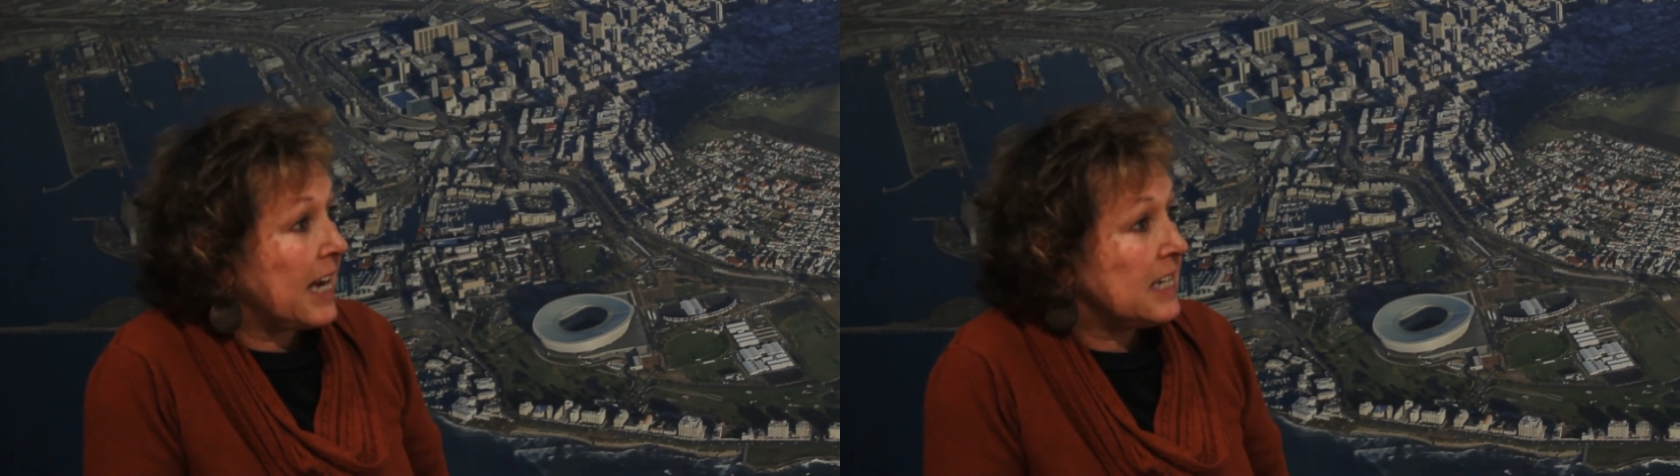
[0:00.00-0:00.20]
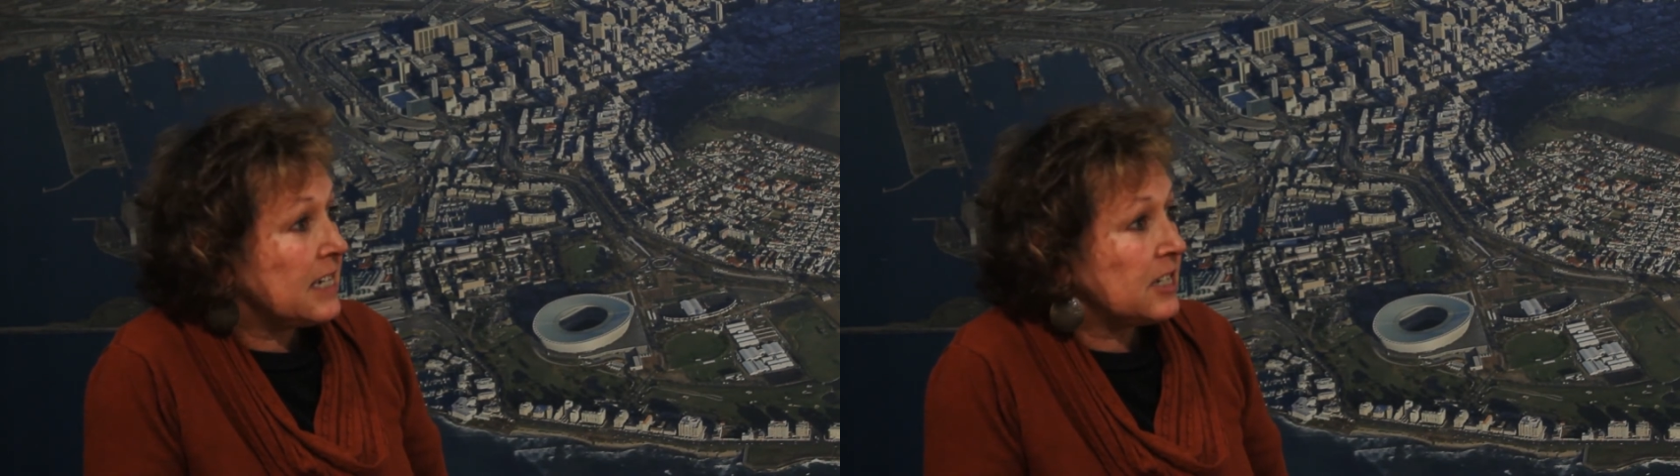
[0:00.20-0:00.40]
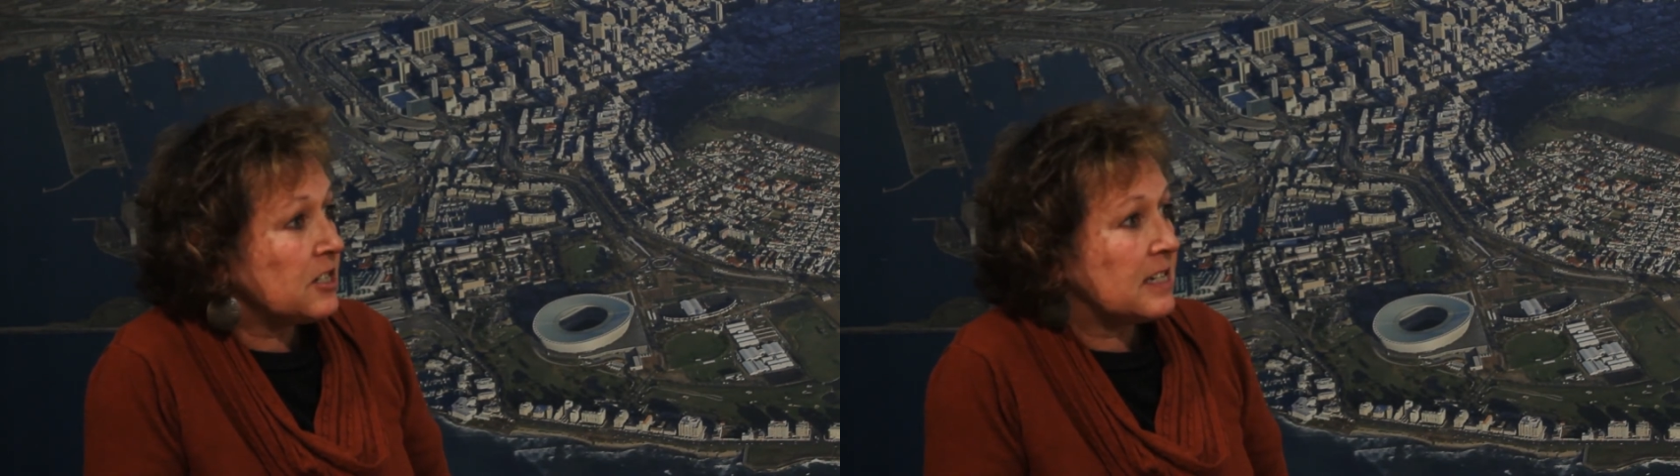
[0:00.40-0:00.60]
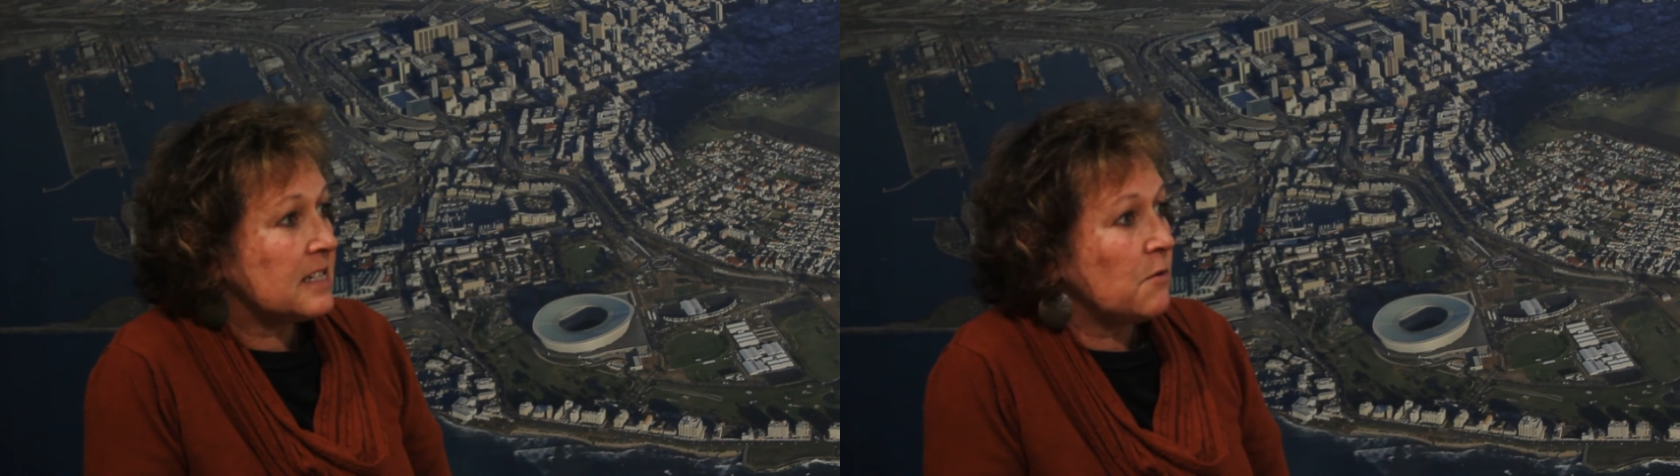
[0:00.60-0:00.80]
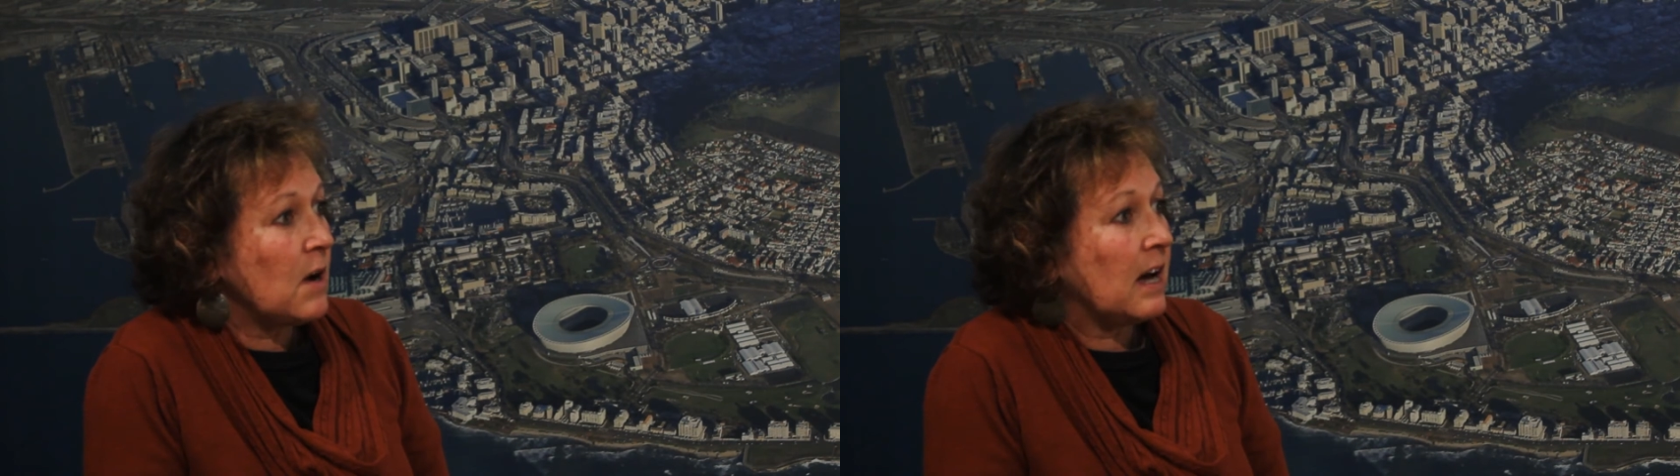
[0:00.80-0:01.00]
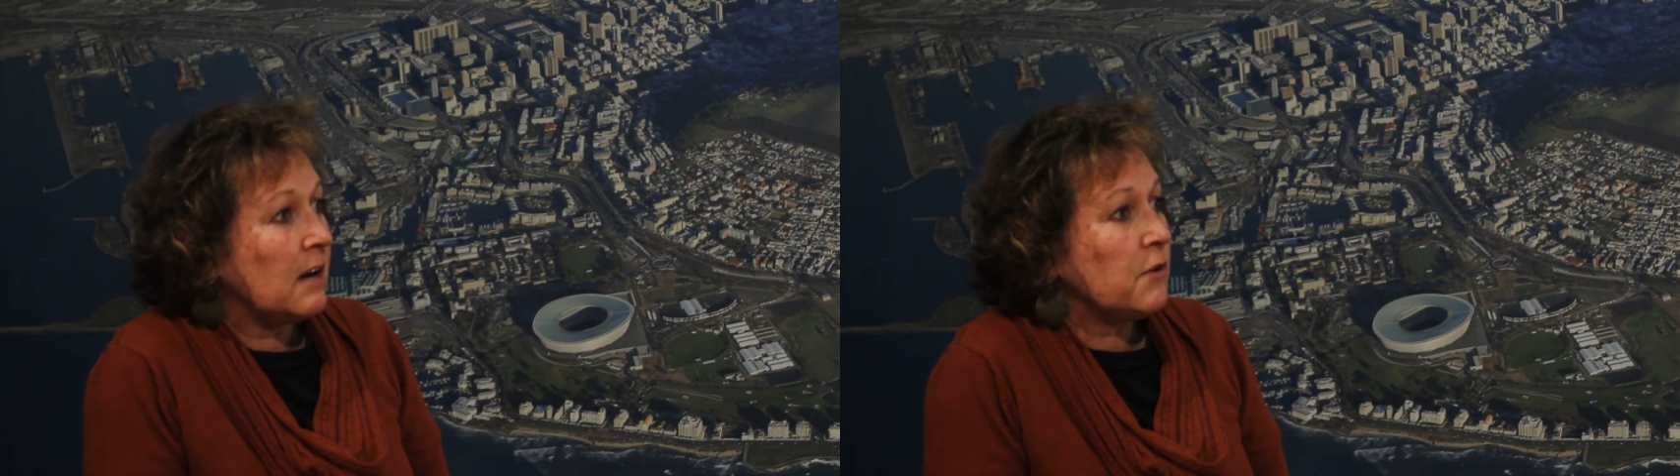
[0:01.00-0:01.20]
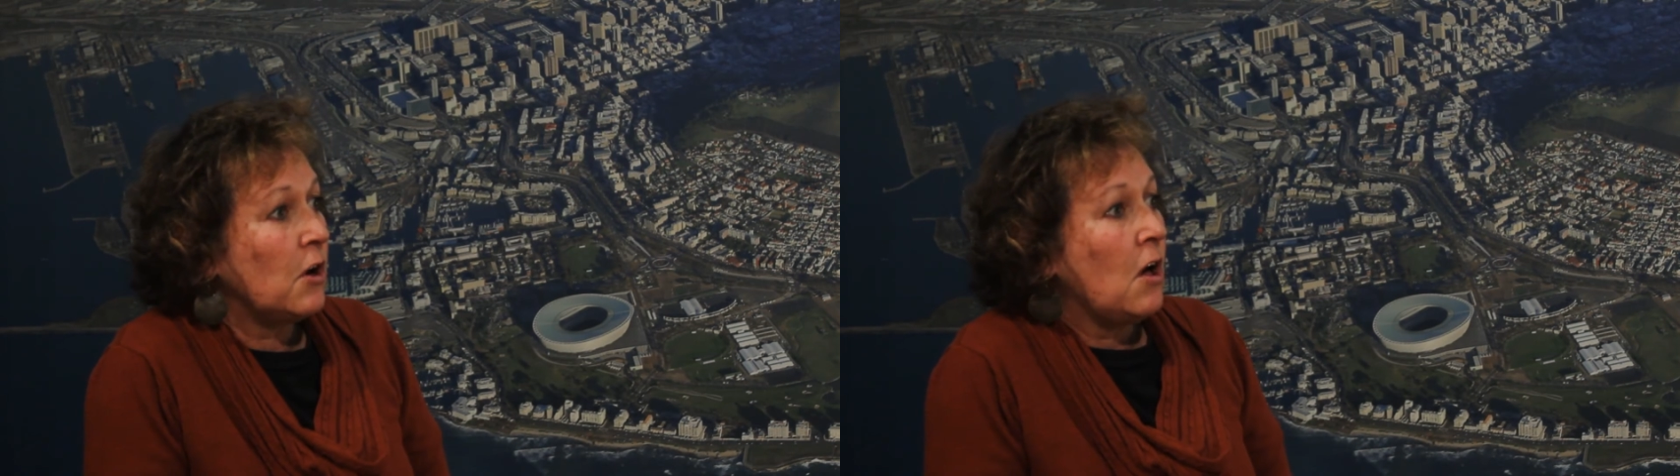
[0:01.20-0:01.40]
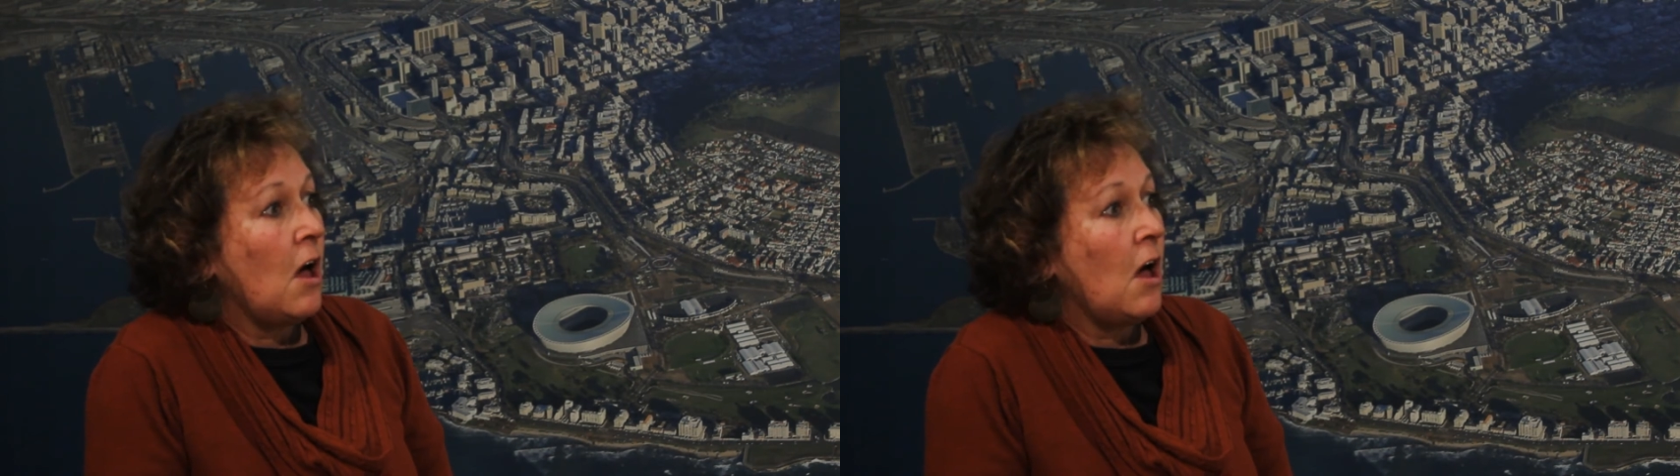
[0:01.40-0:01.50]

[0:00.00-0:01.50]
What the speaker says: aid agencies arrive